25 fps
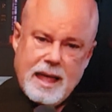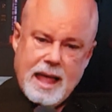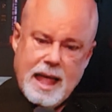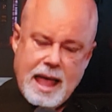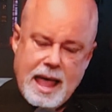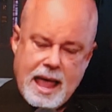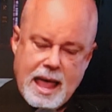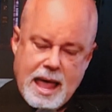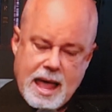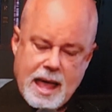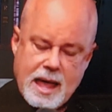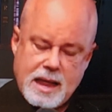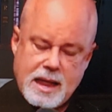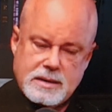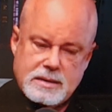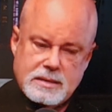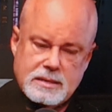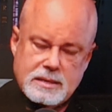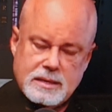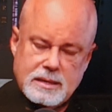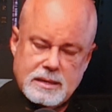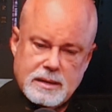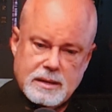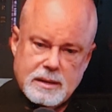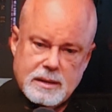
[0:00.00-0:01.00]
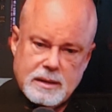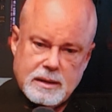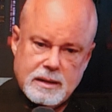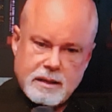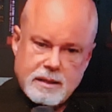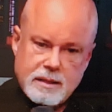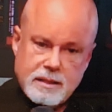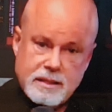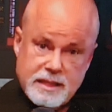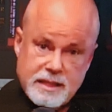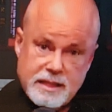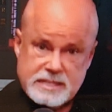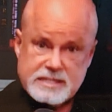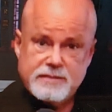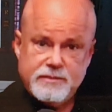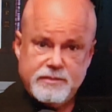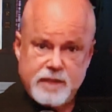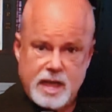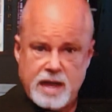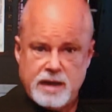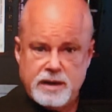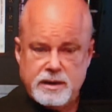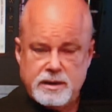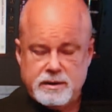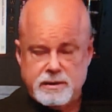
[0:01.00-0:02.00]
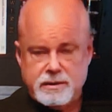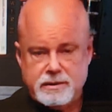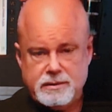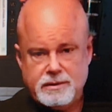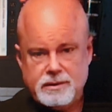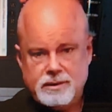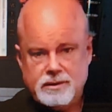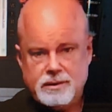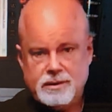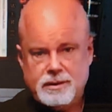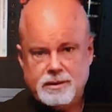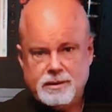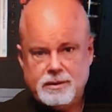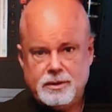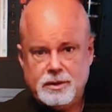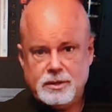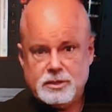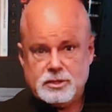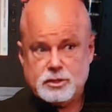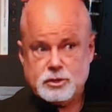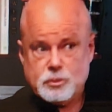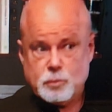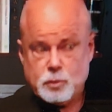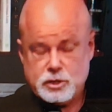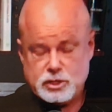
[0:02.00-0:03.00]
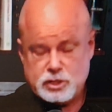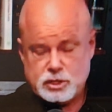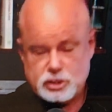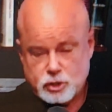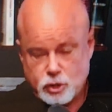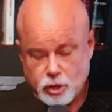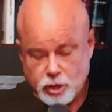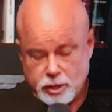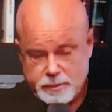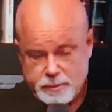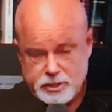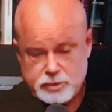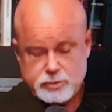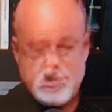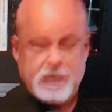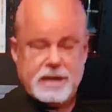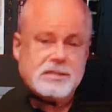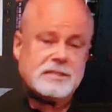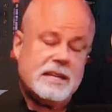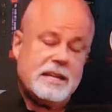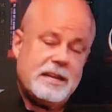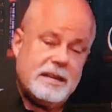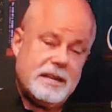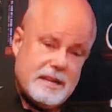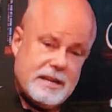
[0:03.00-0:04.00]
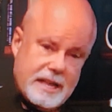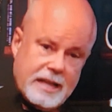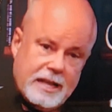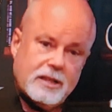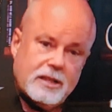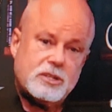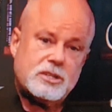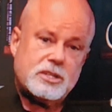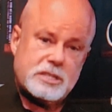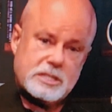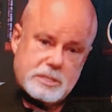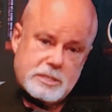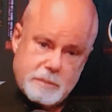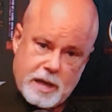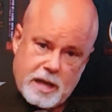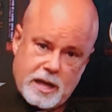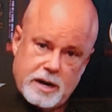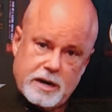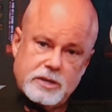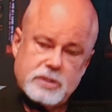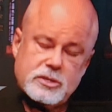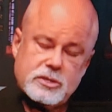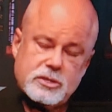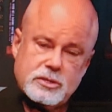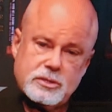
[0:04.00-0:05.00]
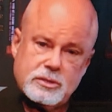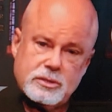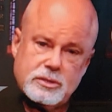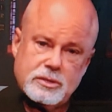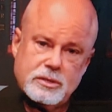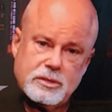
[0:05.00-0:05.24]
And this event, which is going to be translated in English and Spanish,